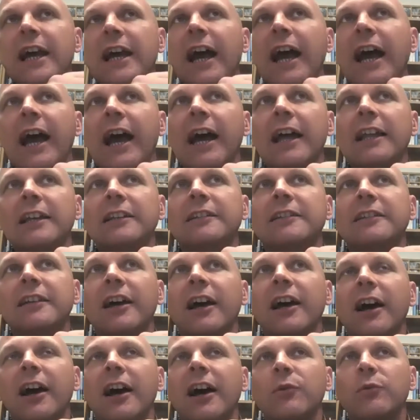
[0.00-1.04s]
And
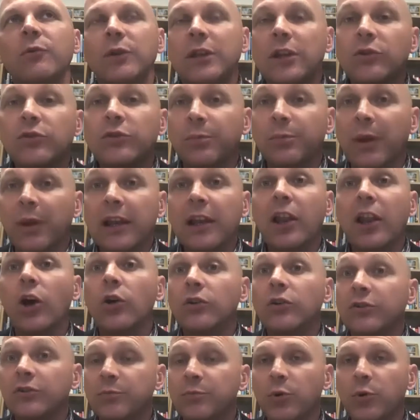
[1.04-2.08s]
we used to play a load
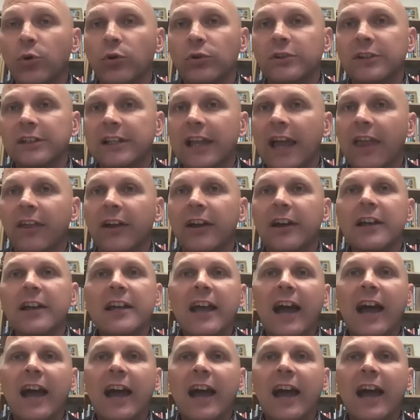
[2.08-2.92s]
of sport together,